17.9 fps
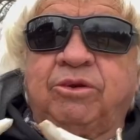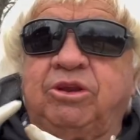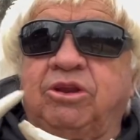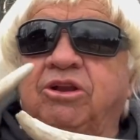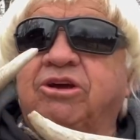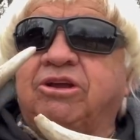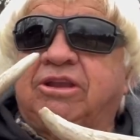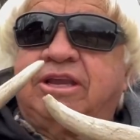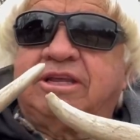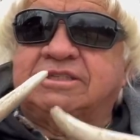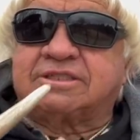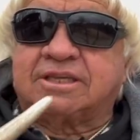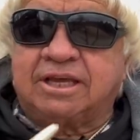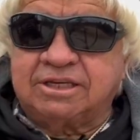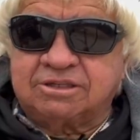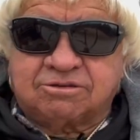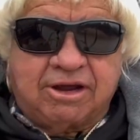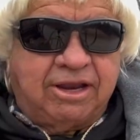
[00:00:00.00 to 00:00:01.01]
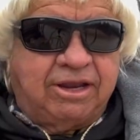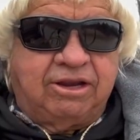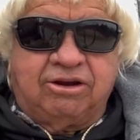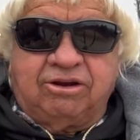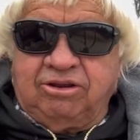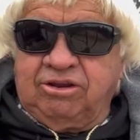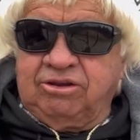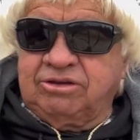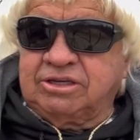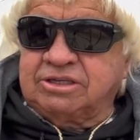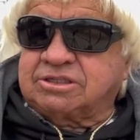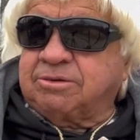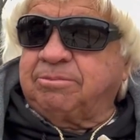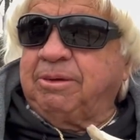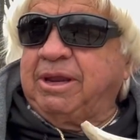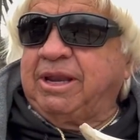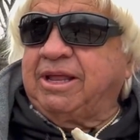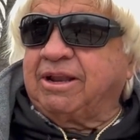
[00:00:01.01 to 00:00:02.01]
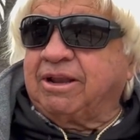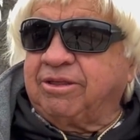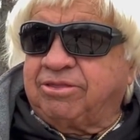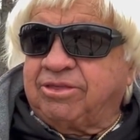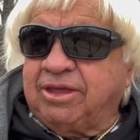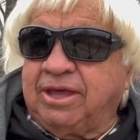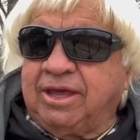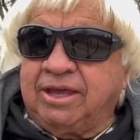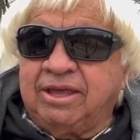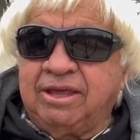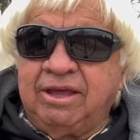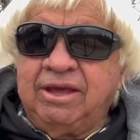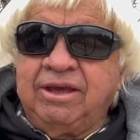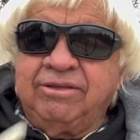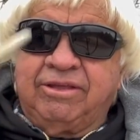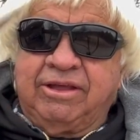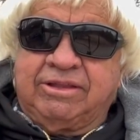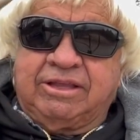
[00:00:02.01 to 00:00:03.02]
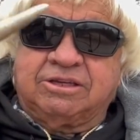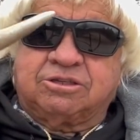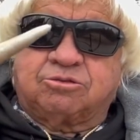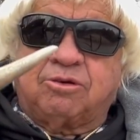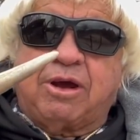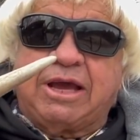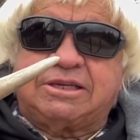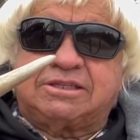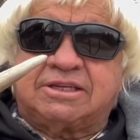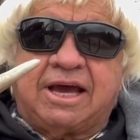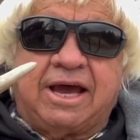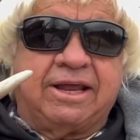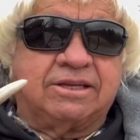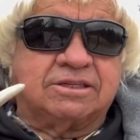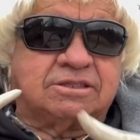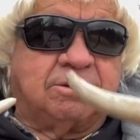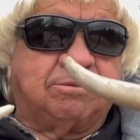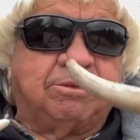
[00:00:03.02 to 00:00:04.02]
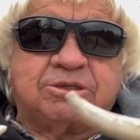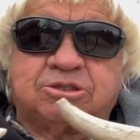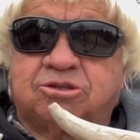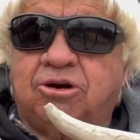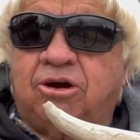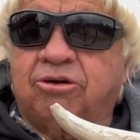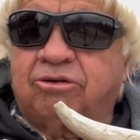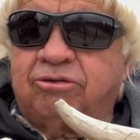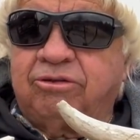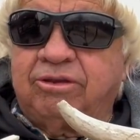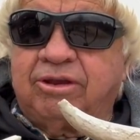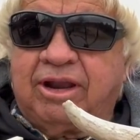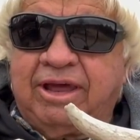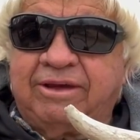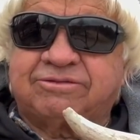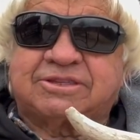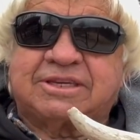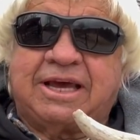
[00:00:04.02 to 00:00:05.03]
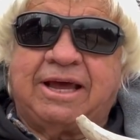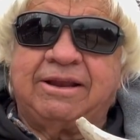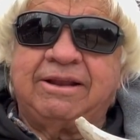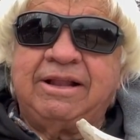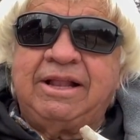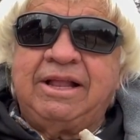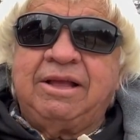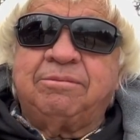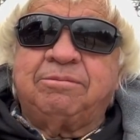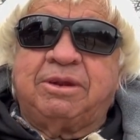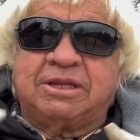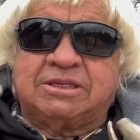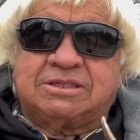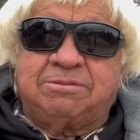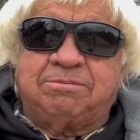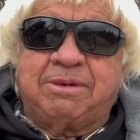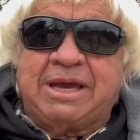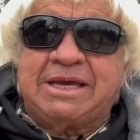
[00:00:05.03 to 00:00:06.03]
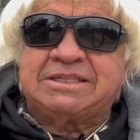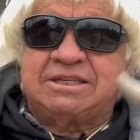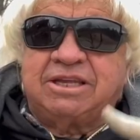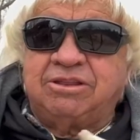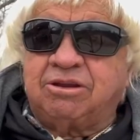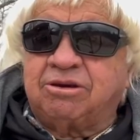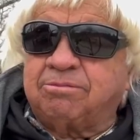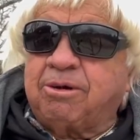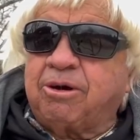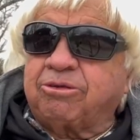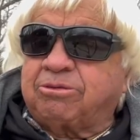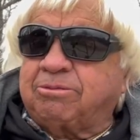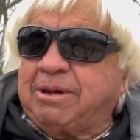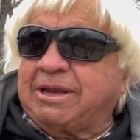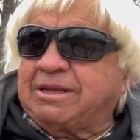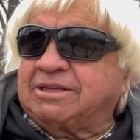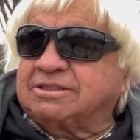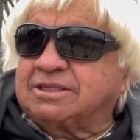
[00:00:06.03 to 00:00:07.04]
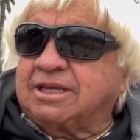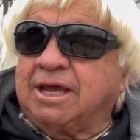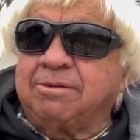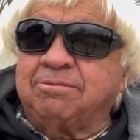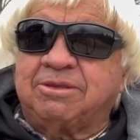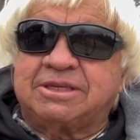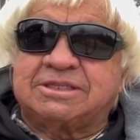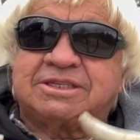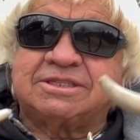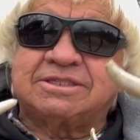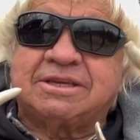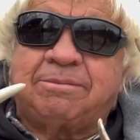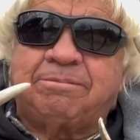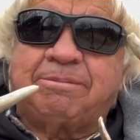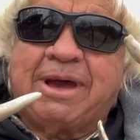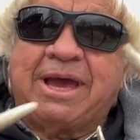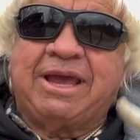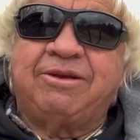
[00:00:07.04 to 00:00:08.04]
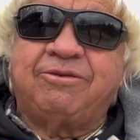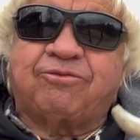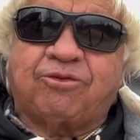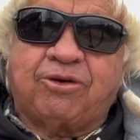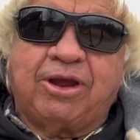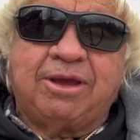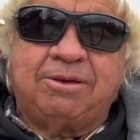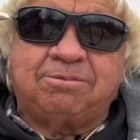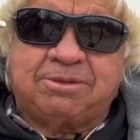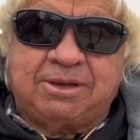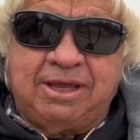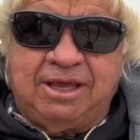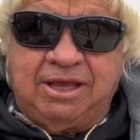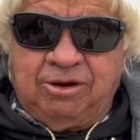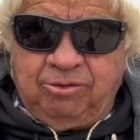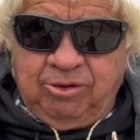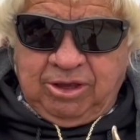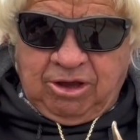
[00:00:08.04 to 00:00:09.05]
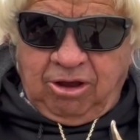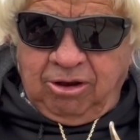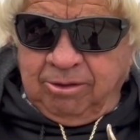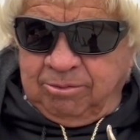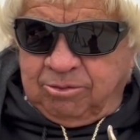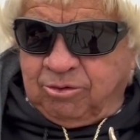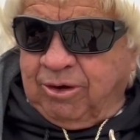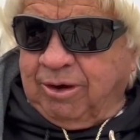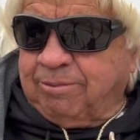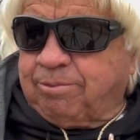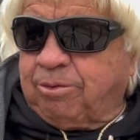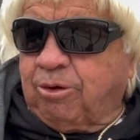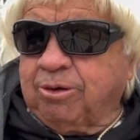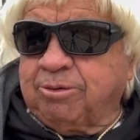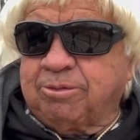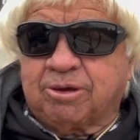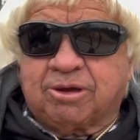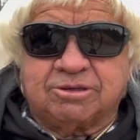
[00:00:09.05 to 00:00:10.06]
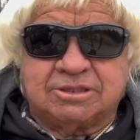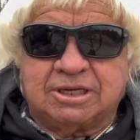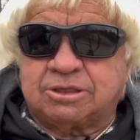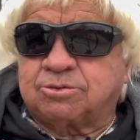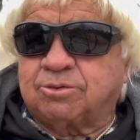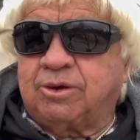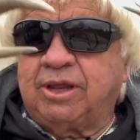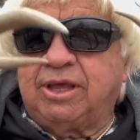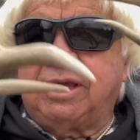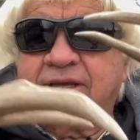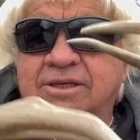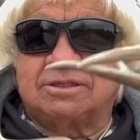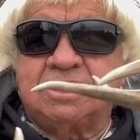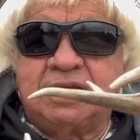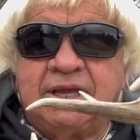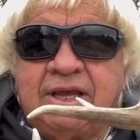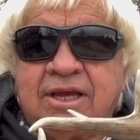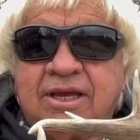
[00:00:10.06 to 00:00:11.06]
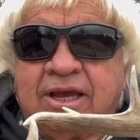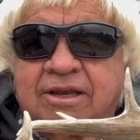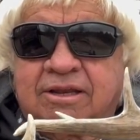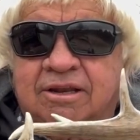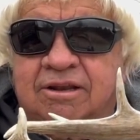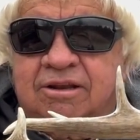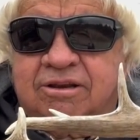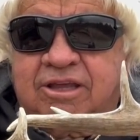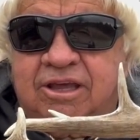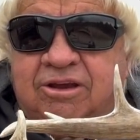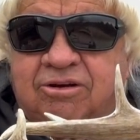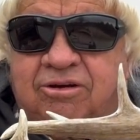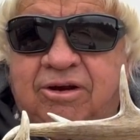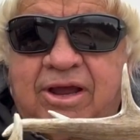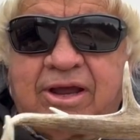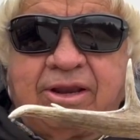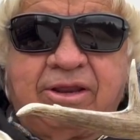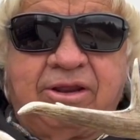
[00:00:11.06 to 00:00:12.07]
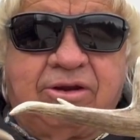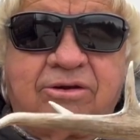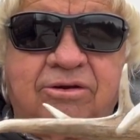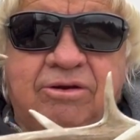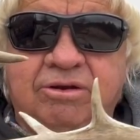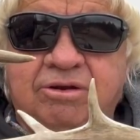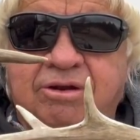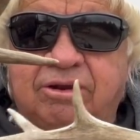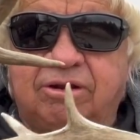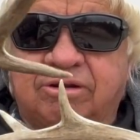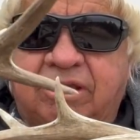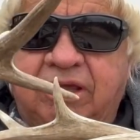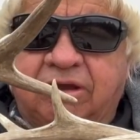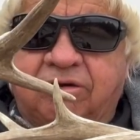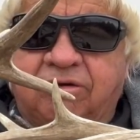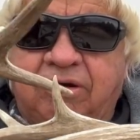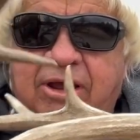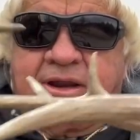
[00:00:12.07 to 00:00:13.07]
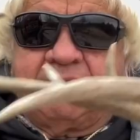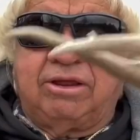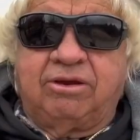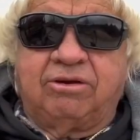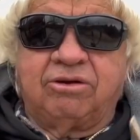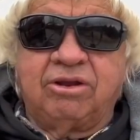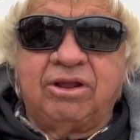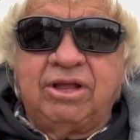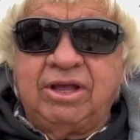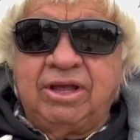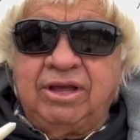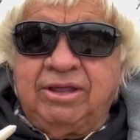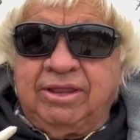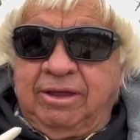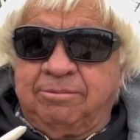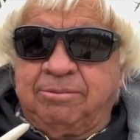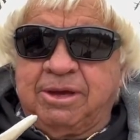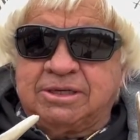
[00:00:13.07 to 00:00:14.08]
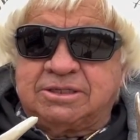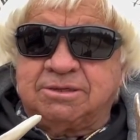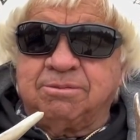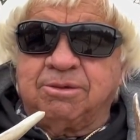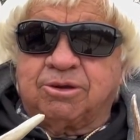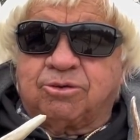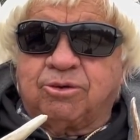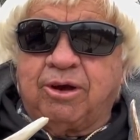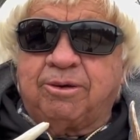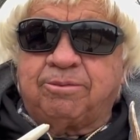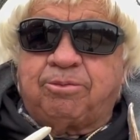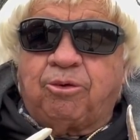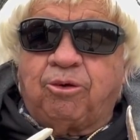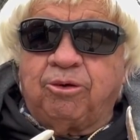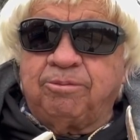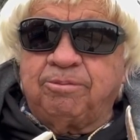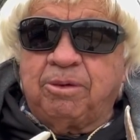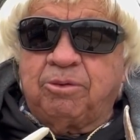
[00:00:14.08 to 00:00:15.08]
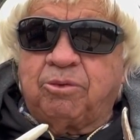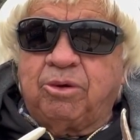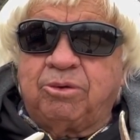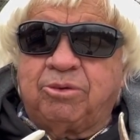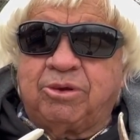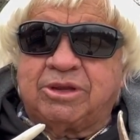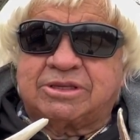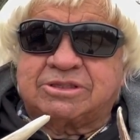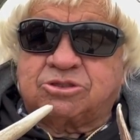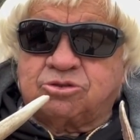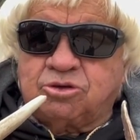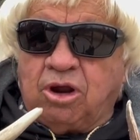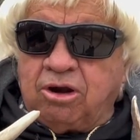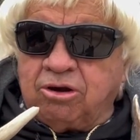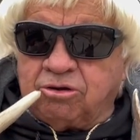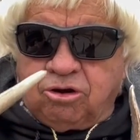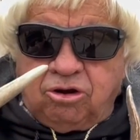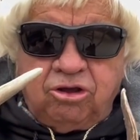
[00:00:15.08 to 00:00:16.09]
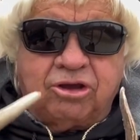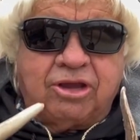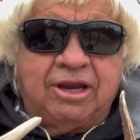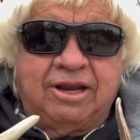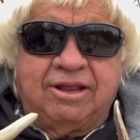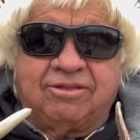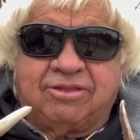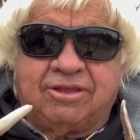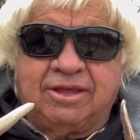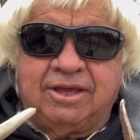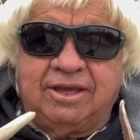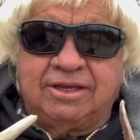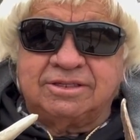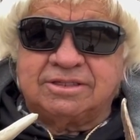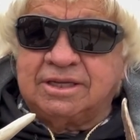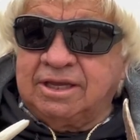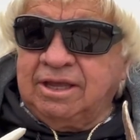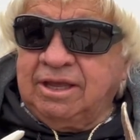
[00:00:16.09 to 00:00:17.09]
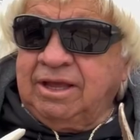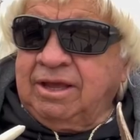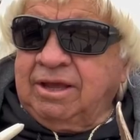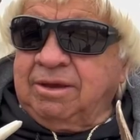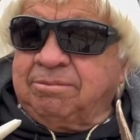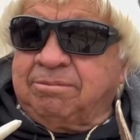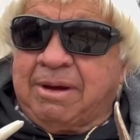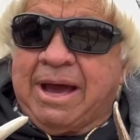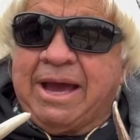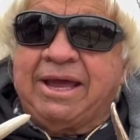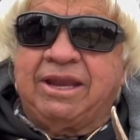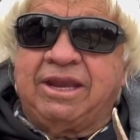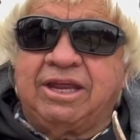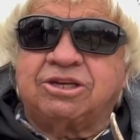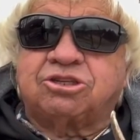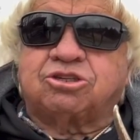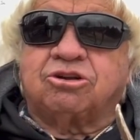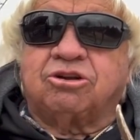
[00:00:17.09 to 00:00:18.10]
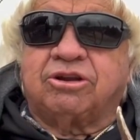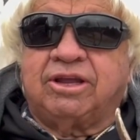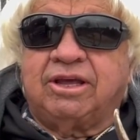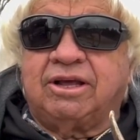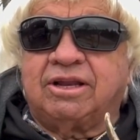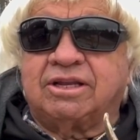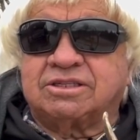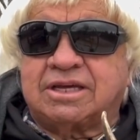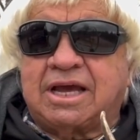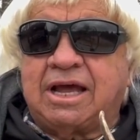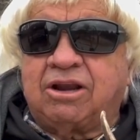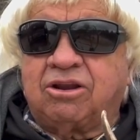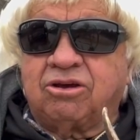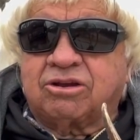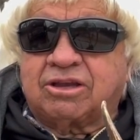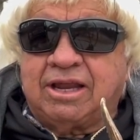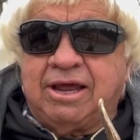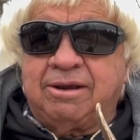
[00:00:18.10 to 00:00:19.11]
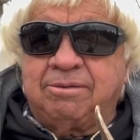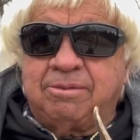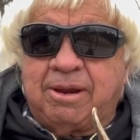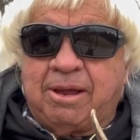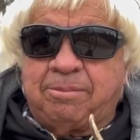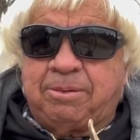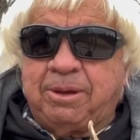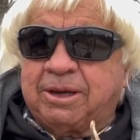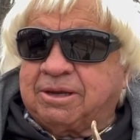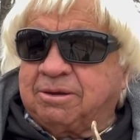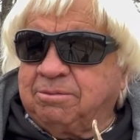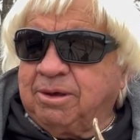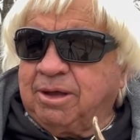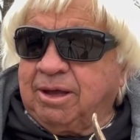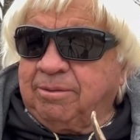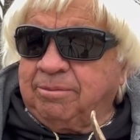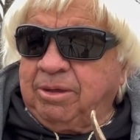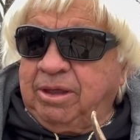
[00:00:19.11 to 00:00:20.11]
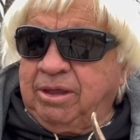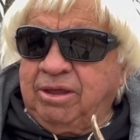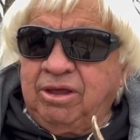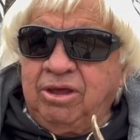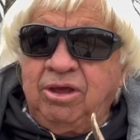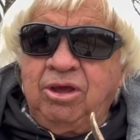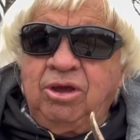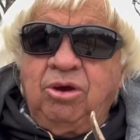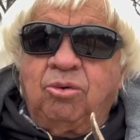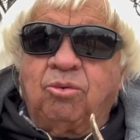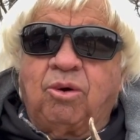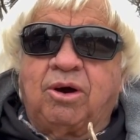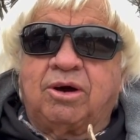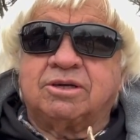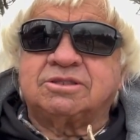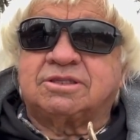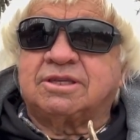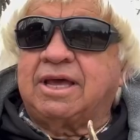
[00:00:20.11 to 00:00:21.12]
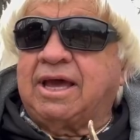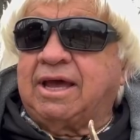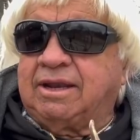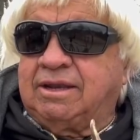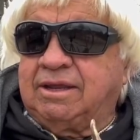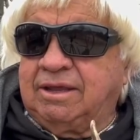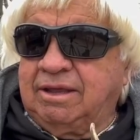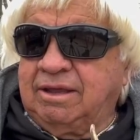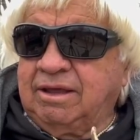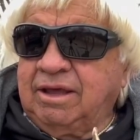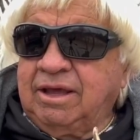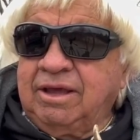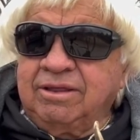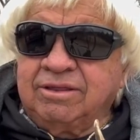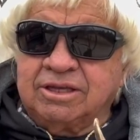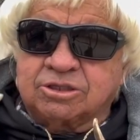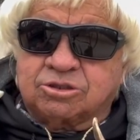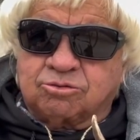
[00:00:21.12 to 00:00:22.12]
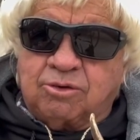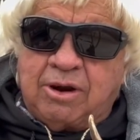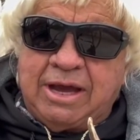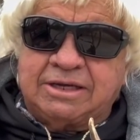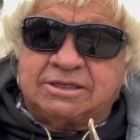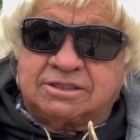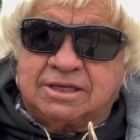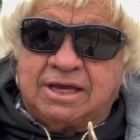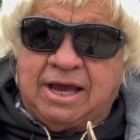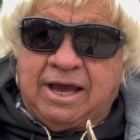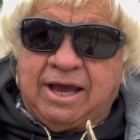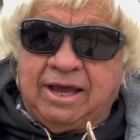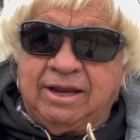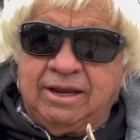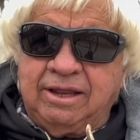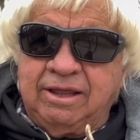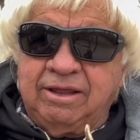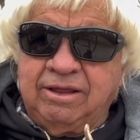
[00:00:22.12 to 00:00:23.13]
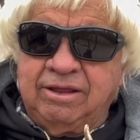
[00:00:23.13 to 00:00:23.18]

you look at these things right here, you just immediately think that this right side is a little bit stronger than the left side. But it's amazing, they're both about the same. This is a mainframe 10. We call him 12 point because that's what he is. Got the little kicker out here, little kicker out here. That makes him a 12 point. But when we start looking at these, my initial deal as I looked at them and I picked them up was that this right side